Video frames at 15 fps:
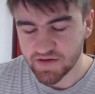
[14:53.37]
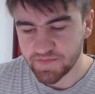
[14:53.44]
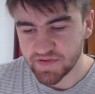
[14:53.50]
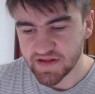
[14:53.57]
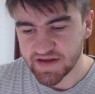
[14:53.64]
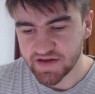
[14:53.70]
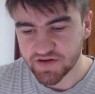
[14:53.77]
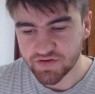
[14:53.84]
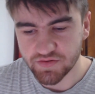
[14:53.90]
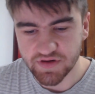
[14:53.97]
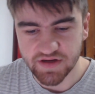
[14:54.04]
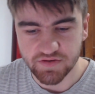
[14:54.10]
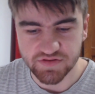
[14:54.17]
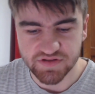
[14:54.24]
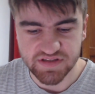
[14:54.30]
player
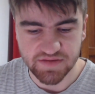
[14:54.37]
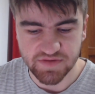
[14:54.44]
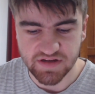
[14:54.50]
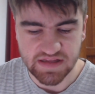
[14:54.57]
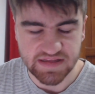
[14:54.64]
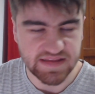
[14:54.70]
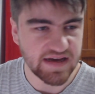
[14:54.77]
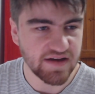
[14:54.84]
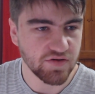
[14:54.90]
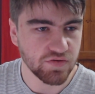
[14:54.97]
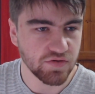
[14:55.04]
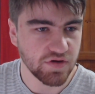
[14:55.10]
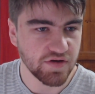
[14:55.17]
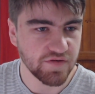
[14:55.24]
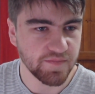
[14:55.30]
career or something like that,
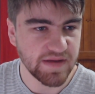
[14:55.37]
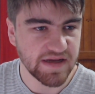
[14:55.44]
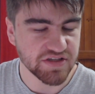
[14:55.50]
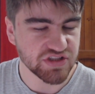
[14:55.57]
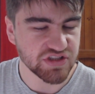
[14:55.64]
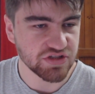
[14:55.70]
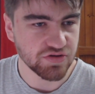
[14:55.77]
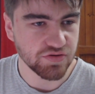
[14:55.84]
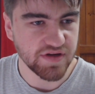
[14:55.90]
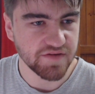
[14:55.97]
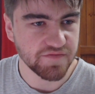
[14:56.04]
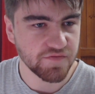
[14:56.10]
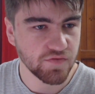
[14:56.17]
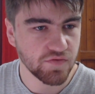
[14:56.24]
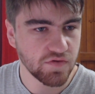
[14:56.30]
or a manager career
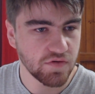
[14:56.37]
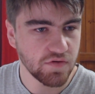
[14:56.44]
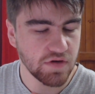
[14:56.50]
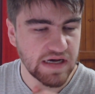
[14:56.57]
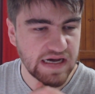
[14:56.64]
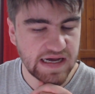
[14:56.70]
for